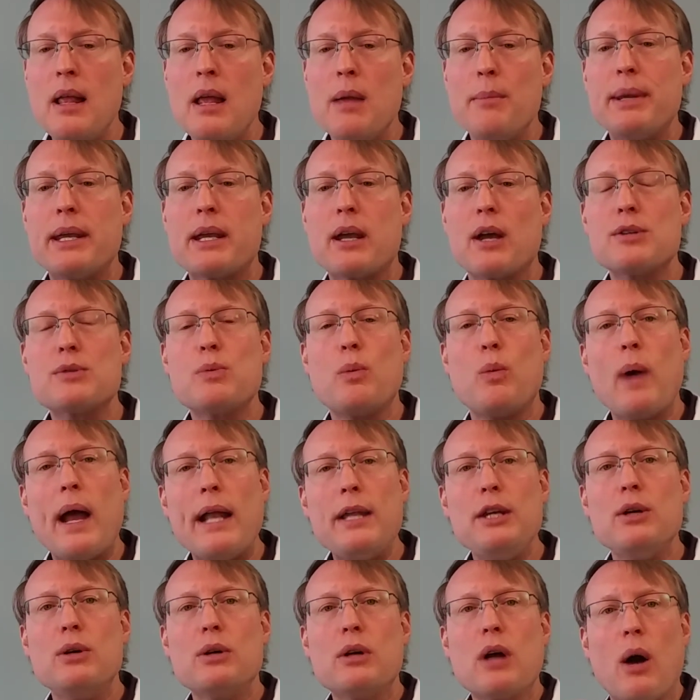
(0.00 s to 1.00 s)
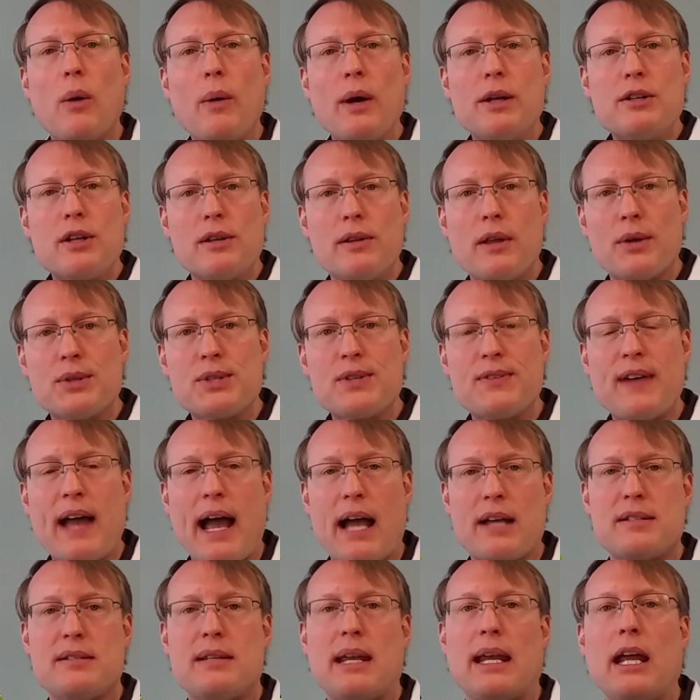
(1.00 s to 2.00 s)
Because when you go into those
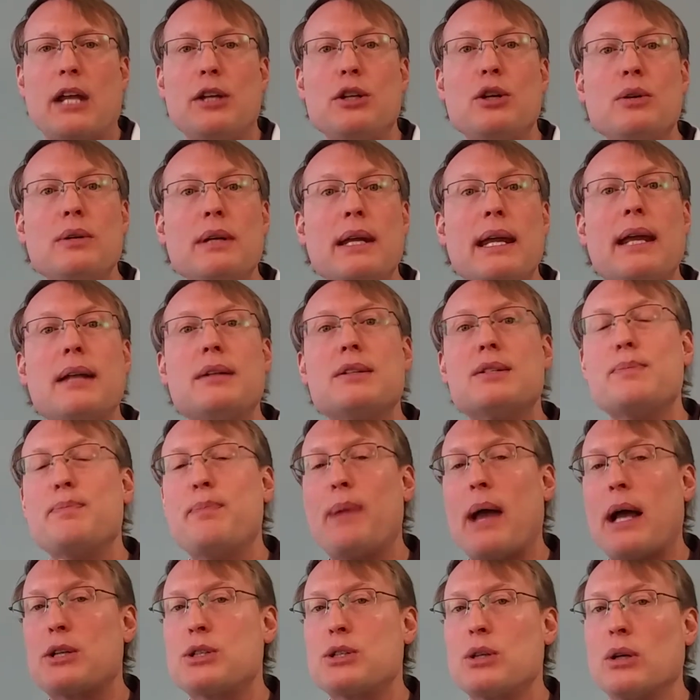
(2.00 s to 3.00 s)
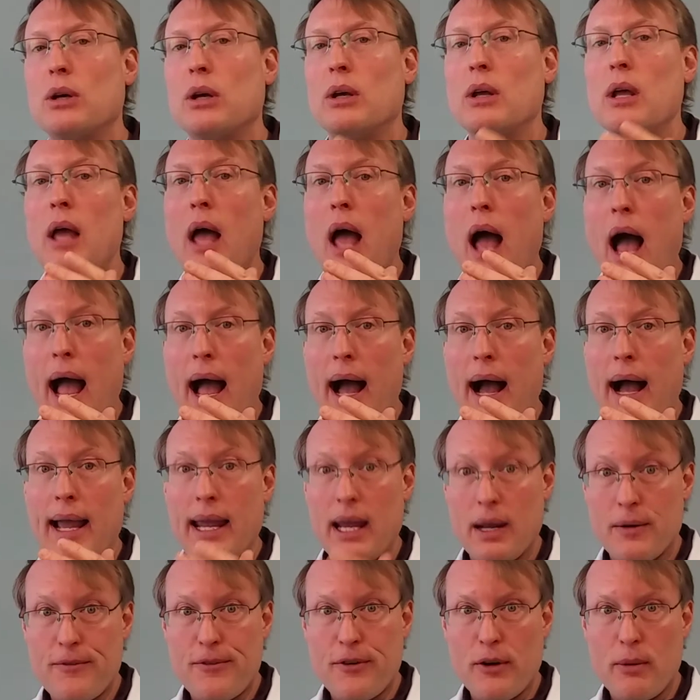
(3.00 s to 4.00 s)
fasting and you need special
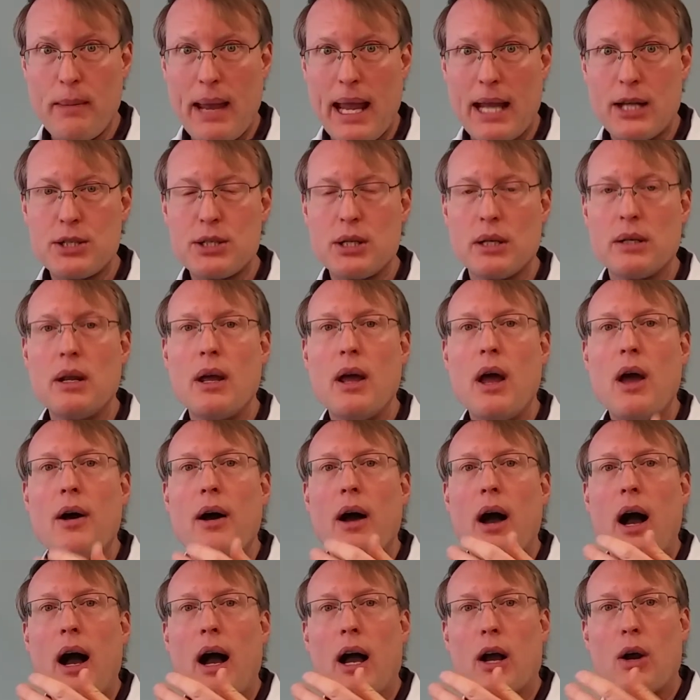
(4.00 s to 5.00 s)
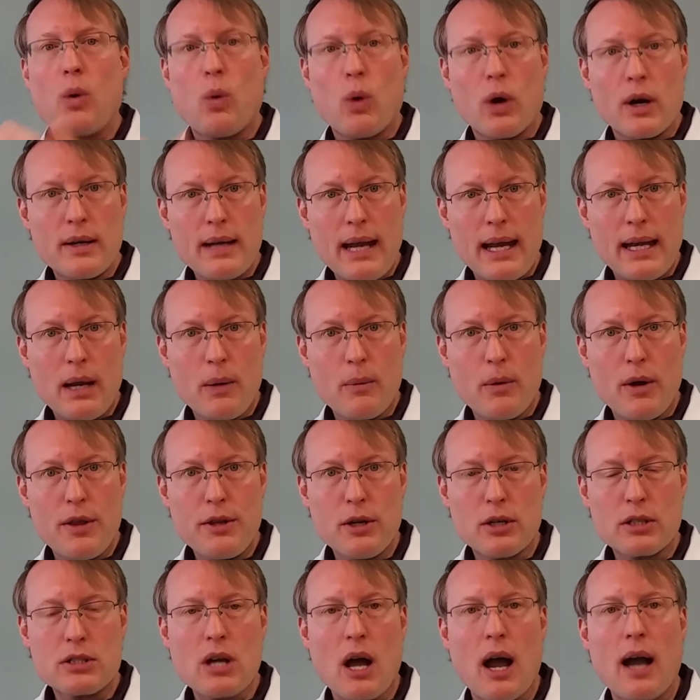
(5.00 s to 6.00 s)
information, coordinating with
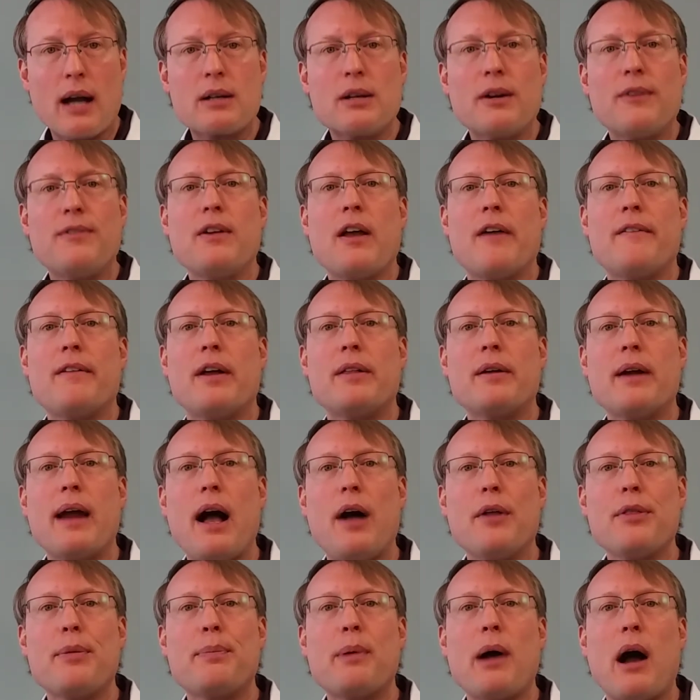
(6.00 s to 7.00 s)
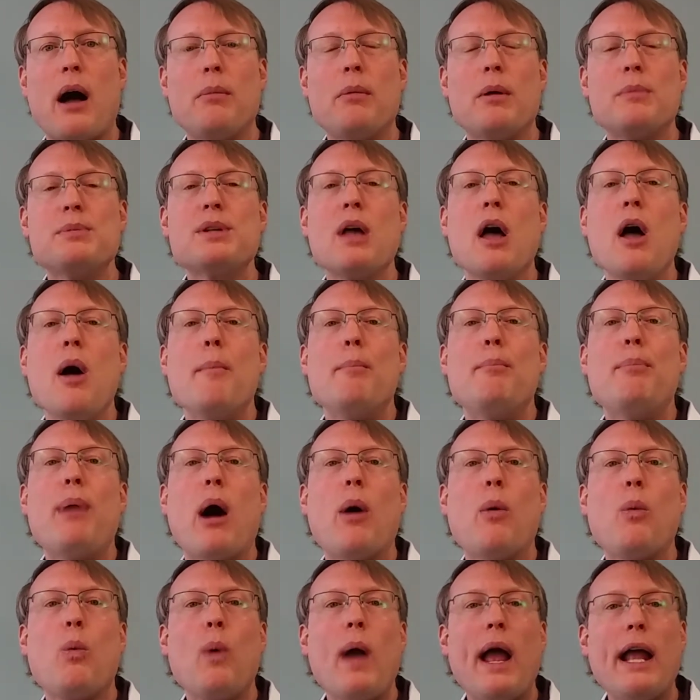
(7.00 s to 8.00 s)
your doctor if you have other health problems,
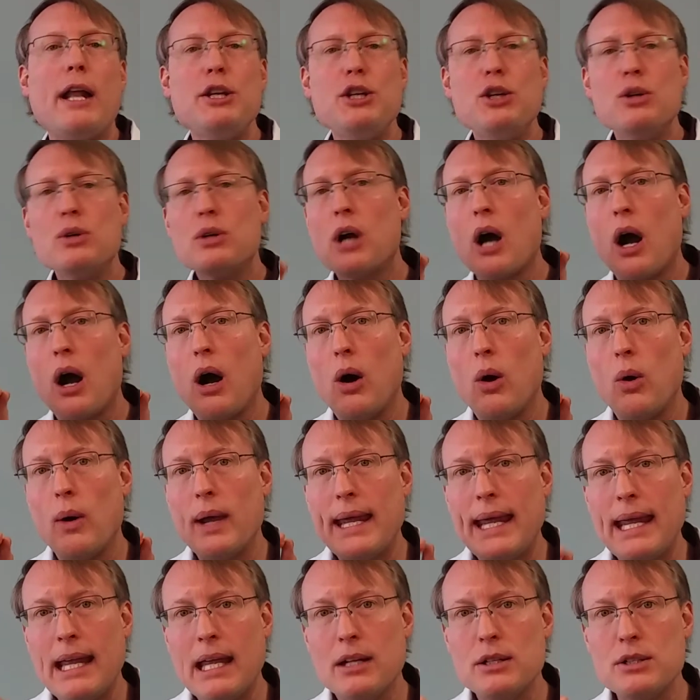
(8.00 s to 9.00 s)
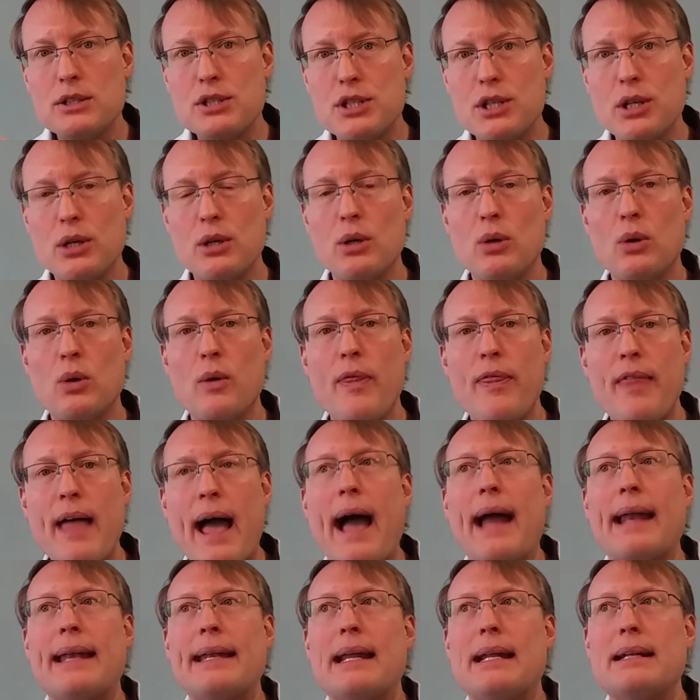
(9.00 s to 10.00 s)
but when you go into
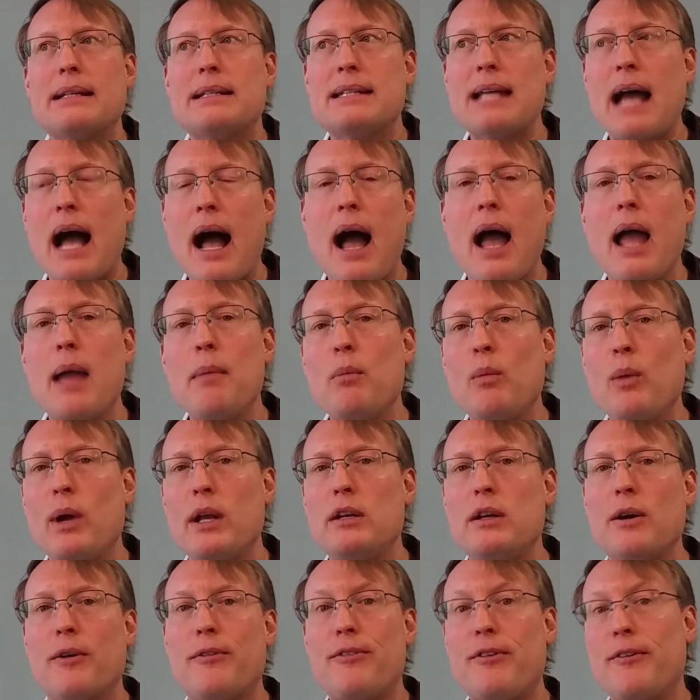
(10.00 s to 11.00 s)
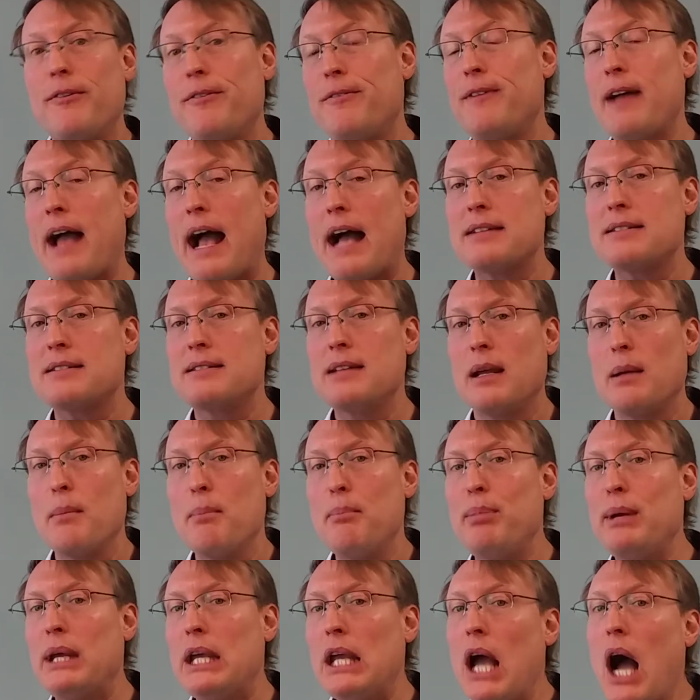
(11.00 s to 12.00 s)
that time window for fasting
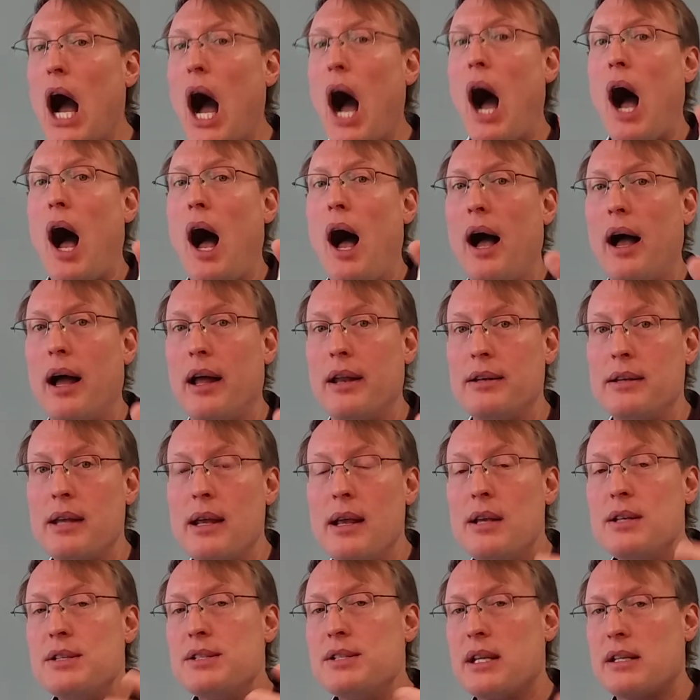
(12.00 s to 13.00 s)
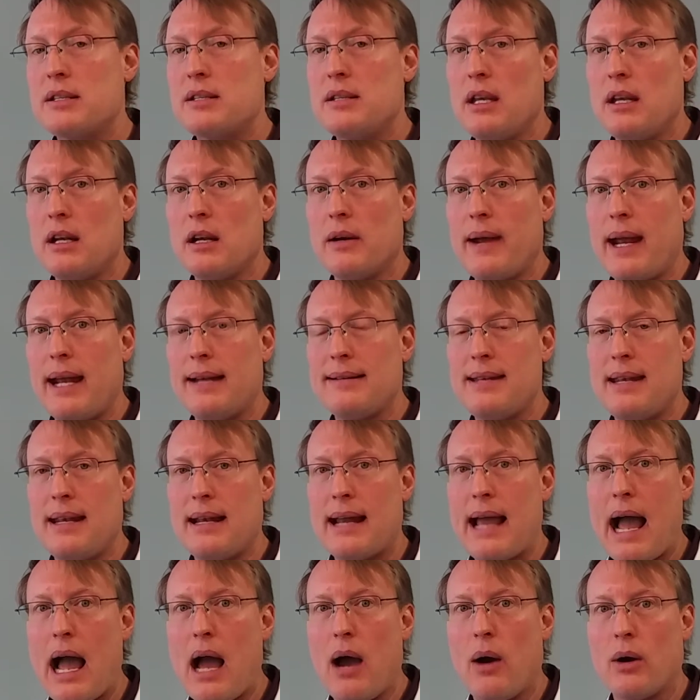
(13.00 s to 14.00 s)
beyond 16 or 18
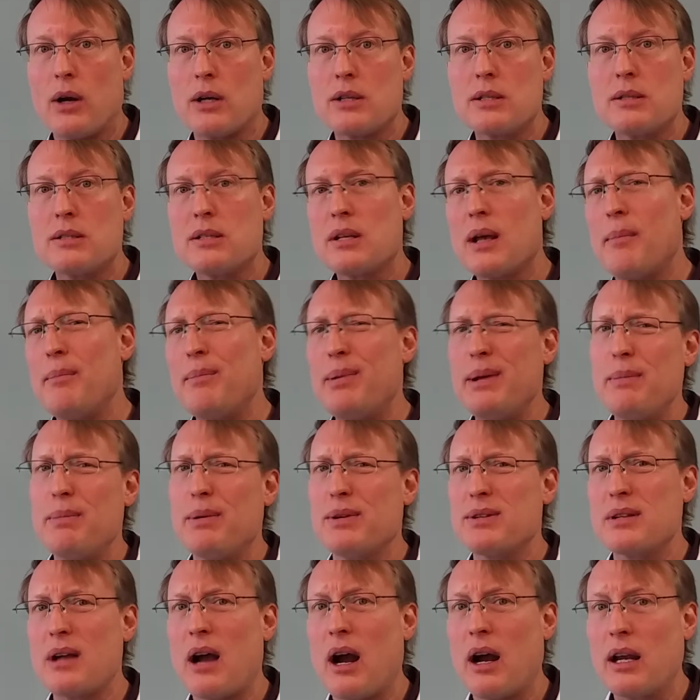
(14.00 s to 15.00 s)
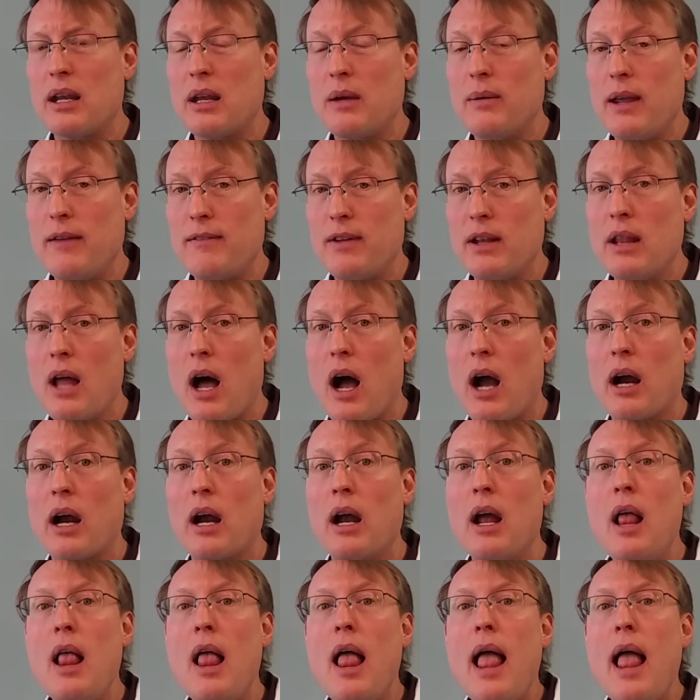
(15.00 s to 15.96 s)
hours, some people argue even longer,